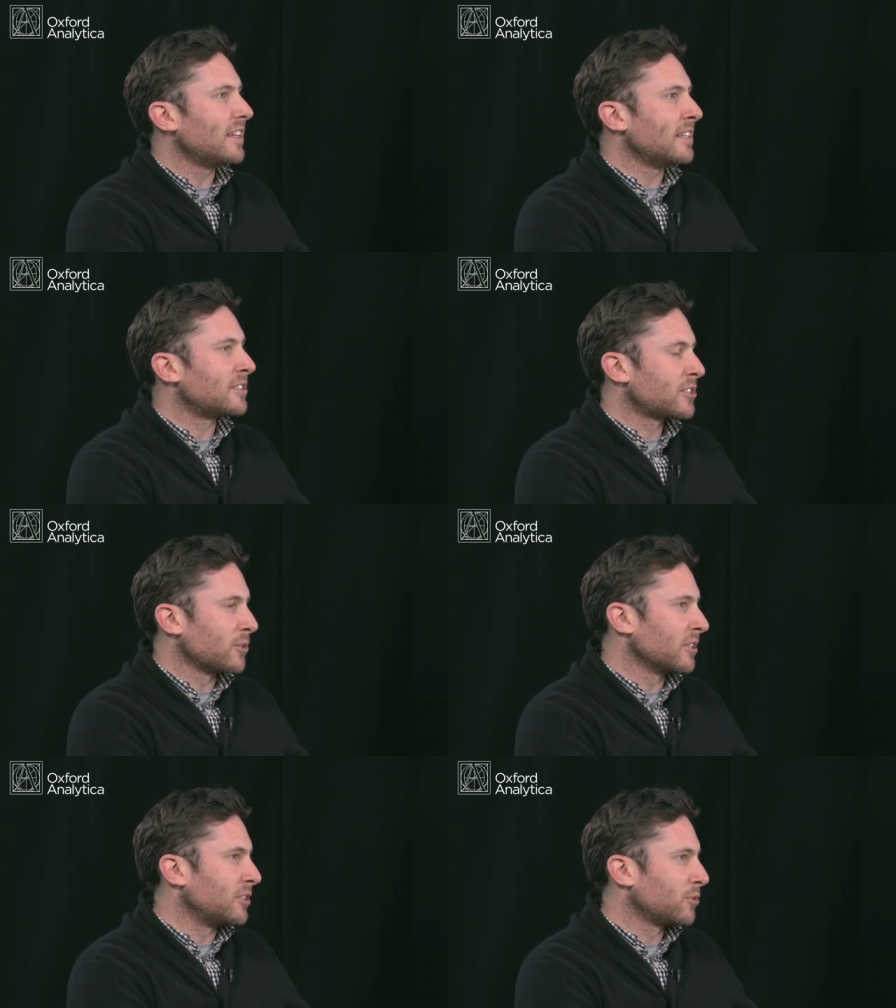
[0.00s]
it's
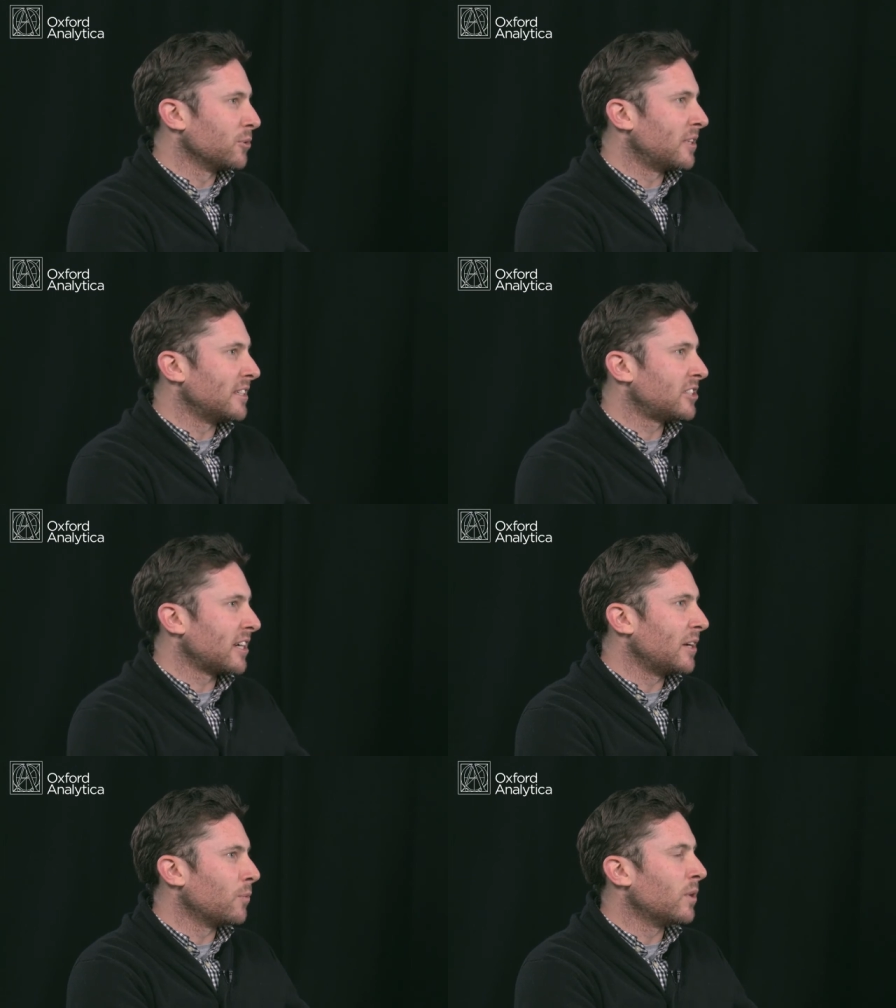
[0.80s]
certainly true that
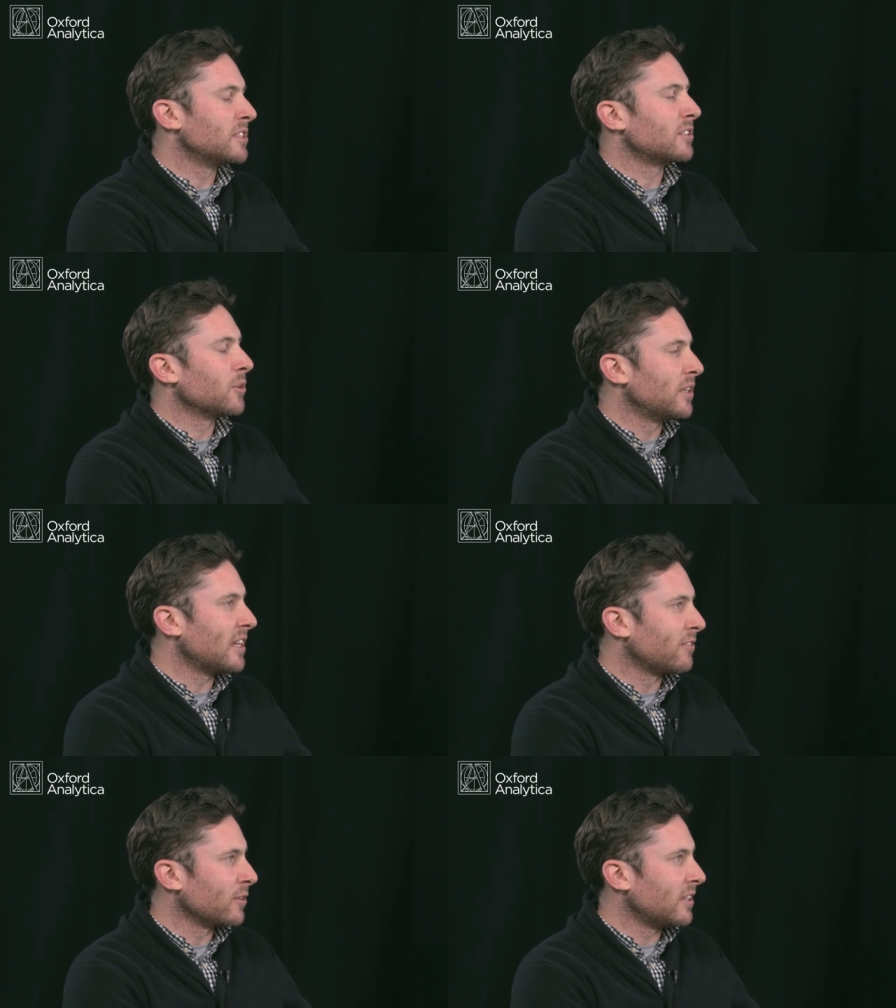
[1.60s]
China wasn't going
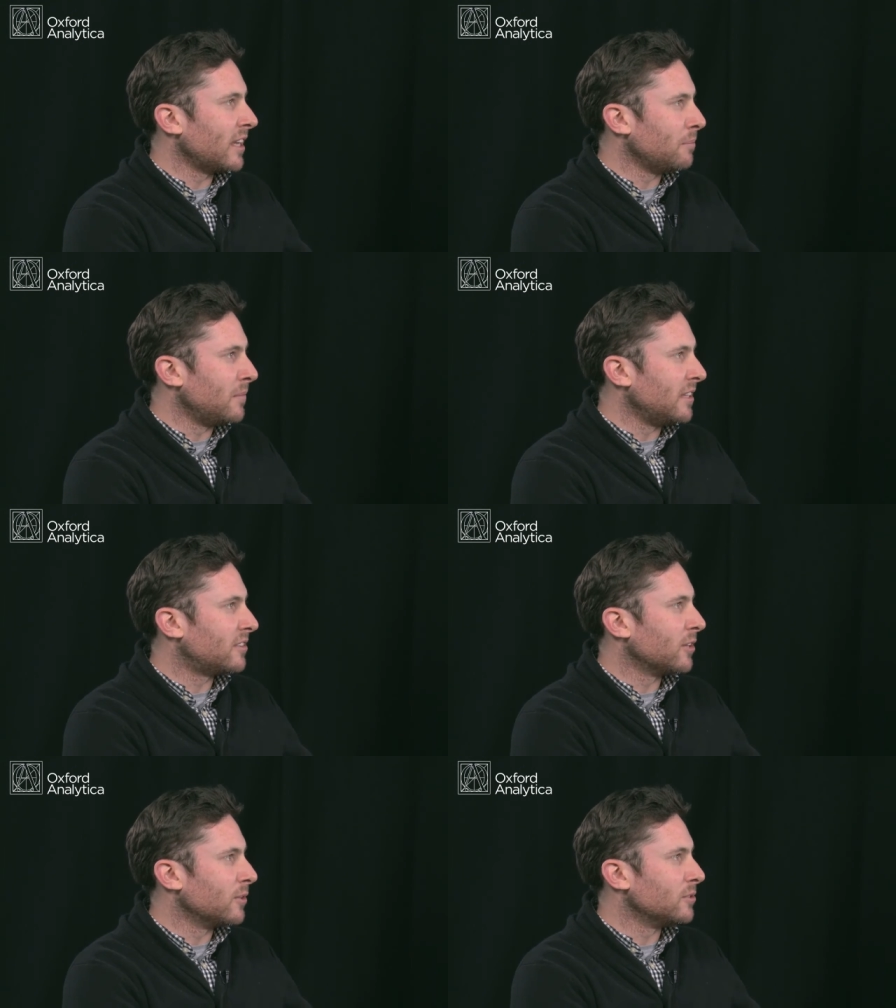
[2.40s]
to ever meet
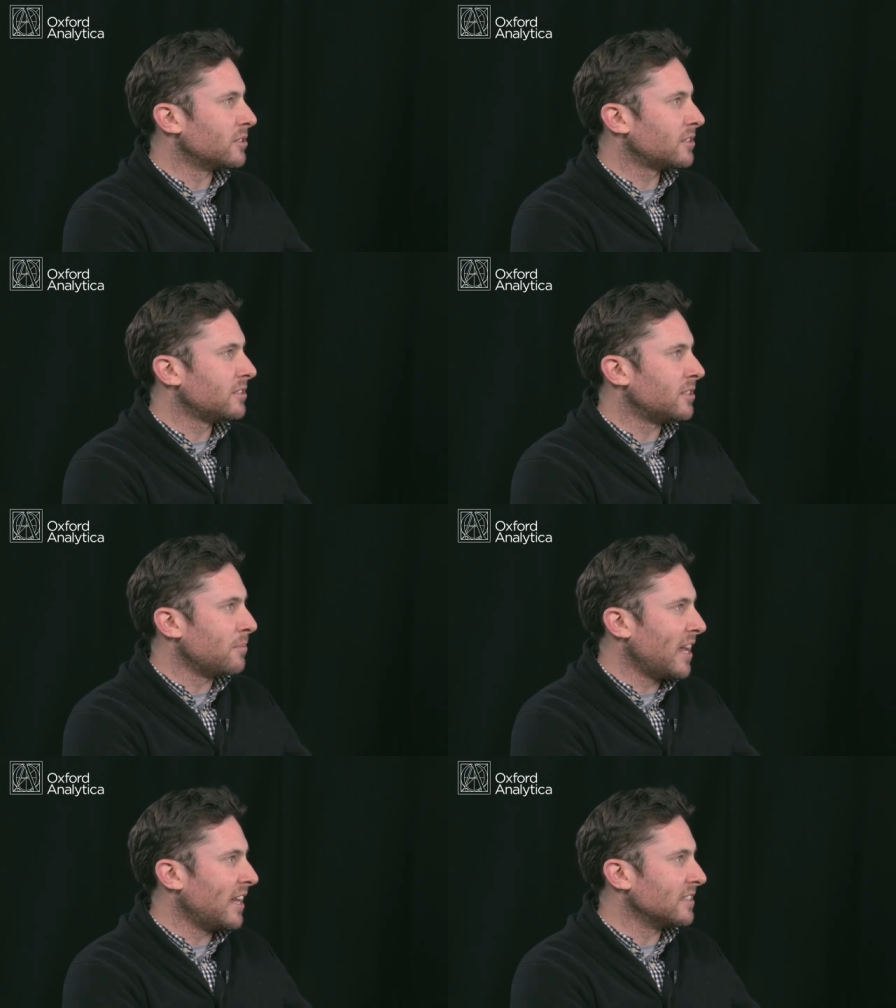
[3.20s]
those
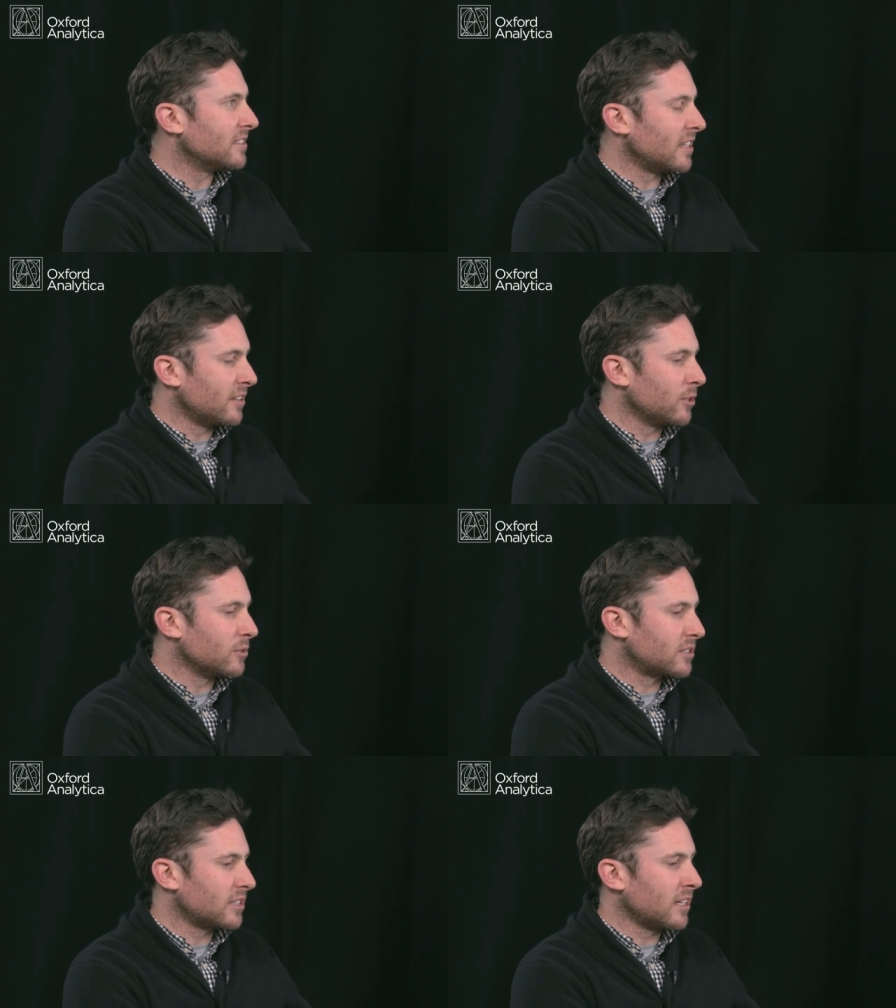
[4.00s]
demands and
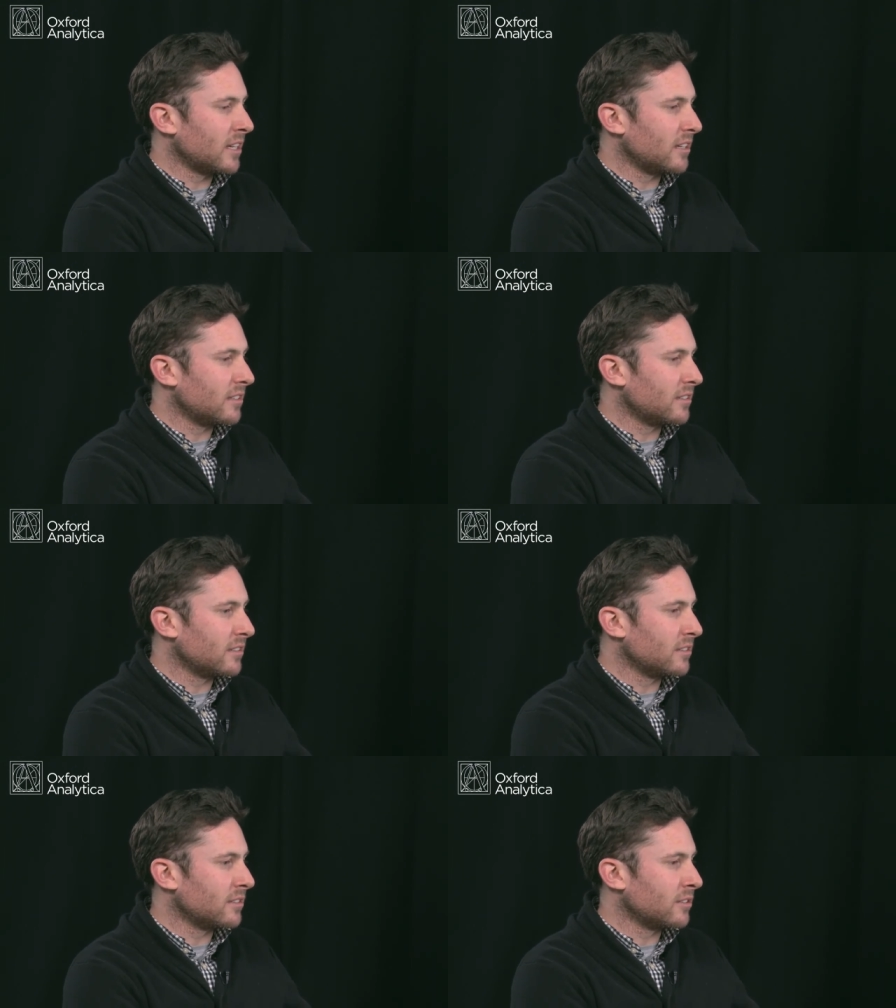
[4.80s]
those uh,
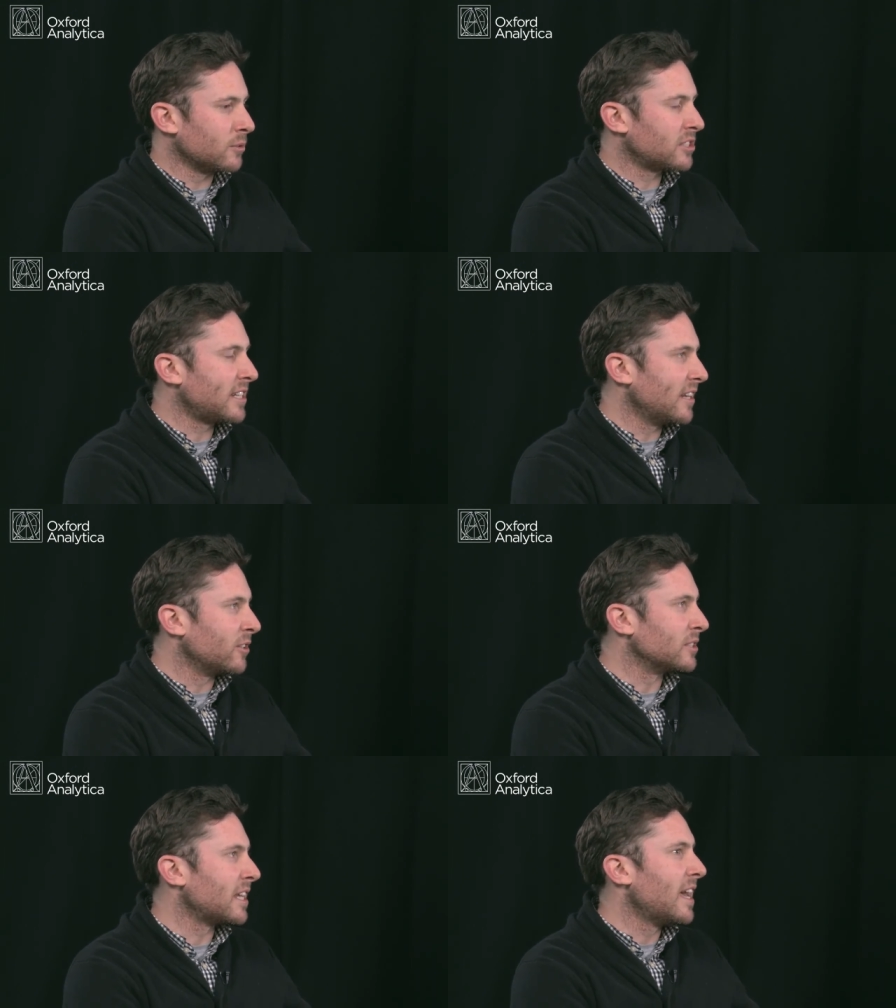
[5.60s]
those standards,